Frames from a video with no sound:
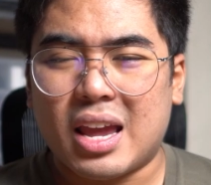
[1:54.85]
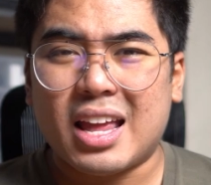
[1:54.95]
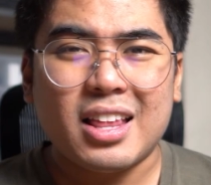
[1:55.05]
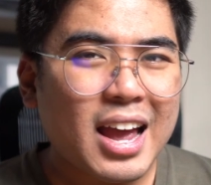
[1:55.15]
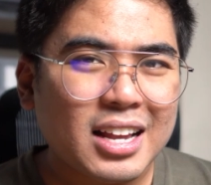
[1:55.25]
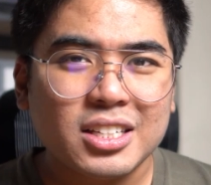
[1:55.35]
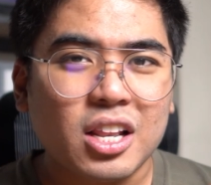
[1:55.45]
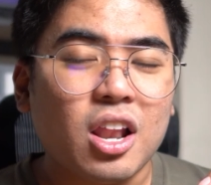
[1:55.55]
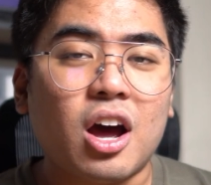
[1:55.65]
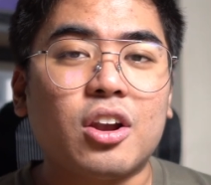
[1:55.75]
It has a
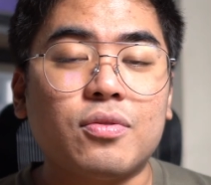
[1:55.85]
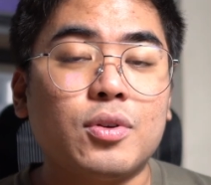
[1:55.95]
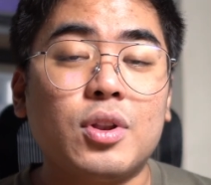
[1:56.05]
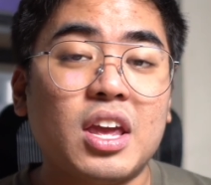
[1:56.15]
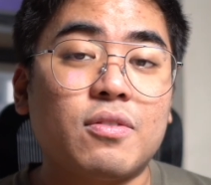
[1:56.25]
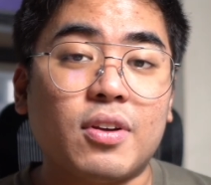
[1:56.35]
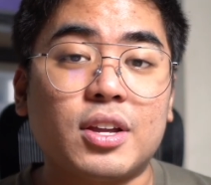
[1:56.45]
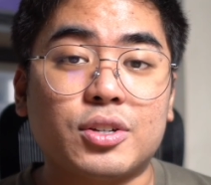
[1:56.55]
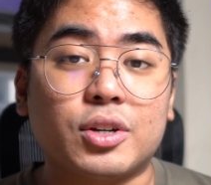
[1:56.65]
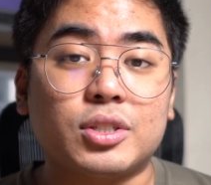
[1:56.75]
lot of unique
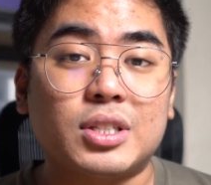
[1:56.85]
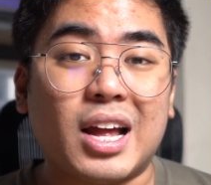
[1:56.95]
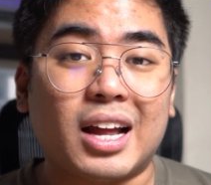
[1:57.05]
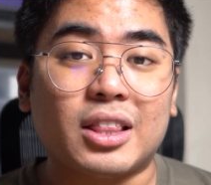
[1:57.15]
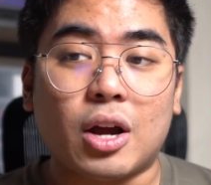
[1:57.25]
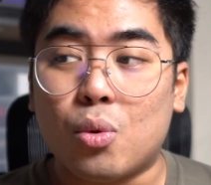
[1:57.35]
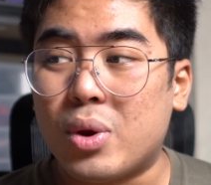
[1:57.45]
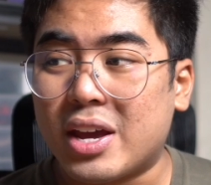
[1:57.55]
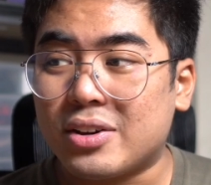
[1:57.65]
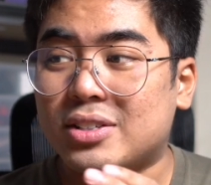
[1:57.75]
features that
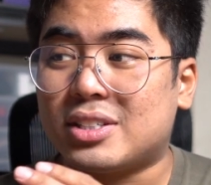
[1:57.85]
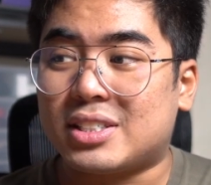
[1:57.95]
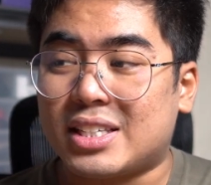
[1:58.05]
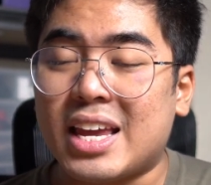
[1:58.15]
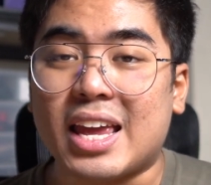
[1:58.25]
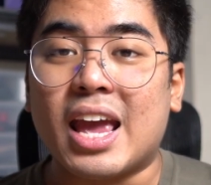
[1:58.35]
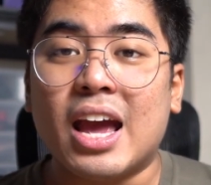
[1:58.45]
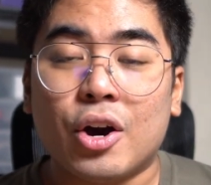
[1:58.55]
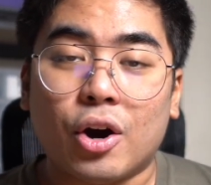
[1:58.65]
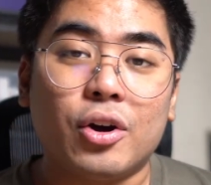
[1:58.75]
we could see
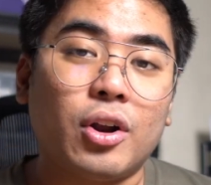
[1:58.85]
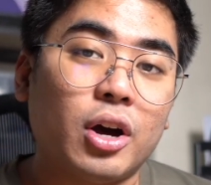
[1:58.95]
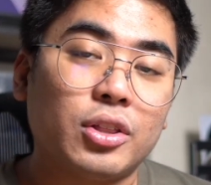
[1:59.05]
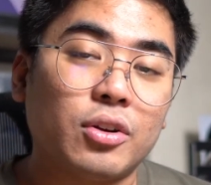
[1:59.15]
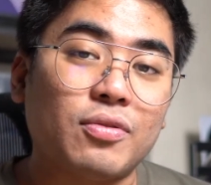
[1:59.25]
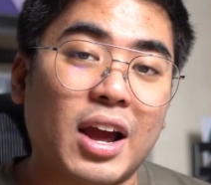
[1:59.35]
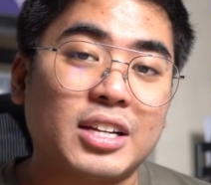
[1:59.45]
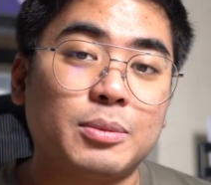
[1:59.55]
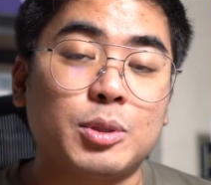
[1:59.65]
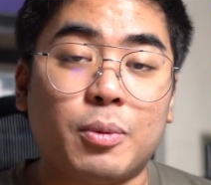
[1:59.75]
on other
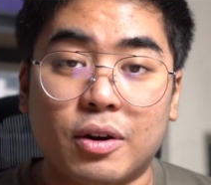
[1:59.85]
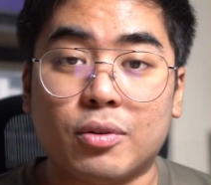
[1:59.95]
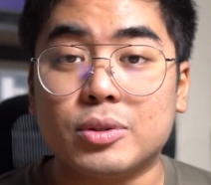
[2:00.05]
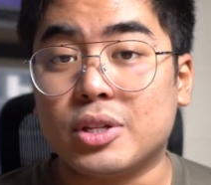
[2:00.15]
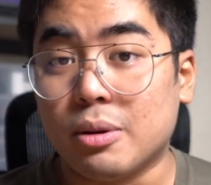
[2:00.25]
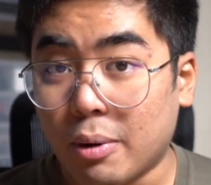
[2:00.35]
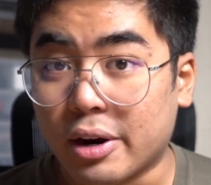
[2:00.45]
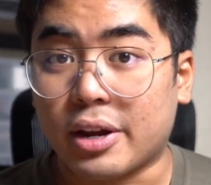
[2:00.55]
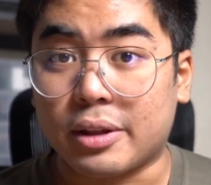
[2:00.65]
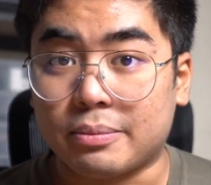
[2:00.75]
flagship smartphones in the
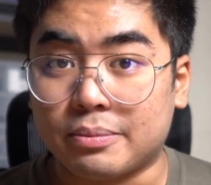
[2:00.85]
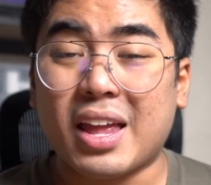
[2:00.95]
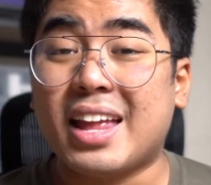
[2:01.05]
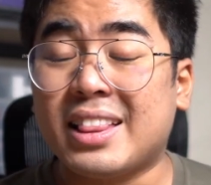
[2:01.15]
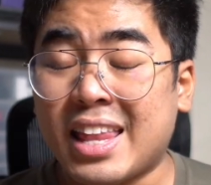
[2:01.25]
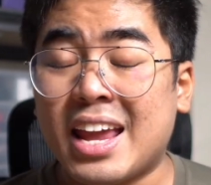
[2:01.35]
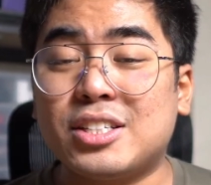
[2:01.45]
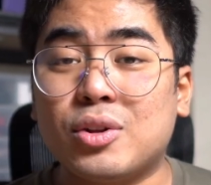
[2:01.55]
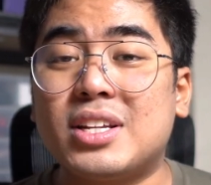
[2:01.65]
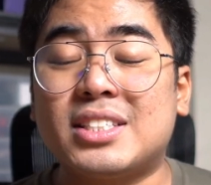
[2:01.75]
market. And
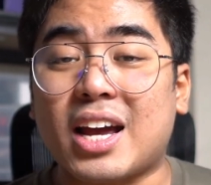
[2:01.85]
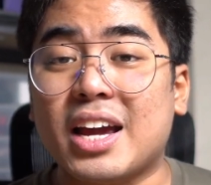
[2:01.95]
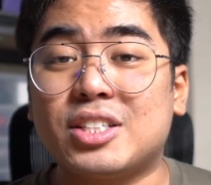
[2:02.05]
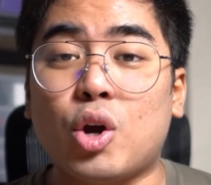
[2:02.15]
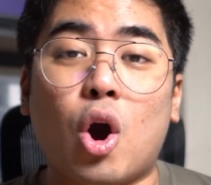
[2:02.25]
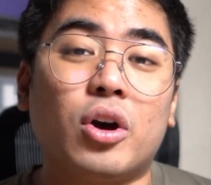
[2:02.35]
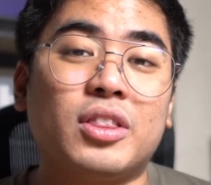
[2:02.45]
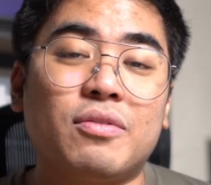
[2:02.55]
thanks to the Zeiss on the